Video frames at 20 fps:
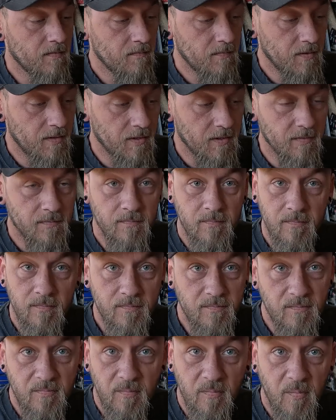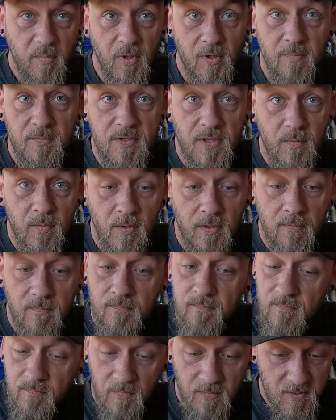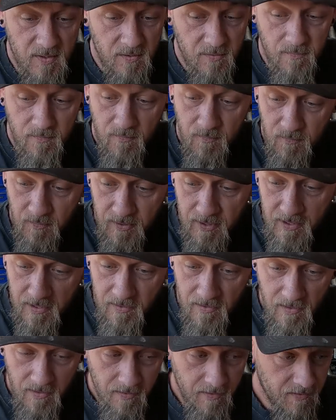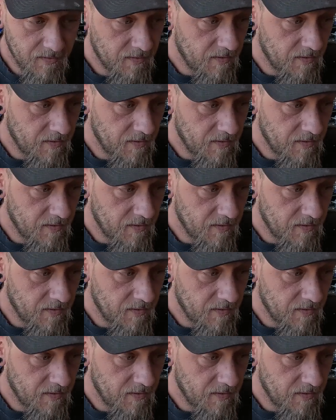Gonna put them somewhere. So we'll get all this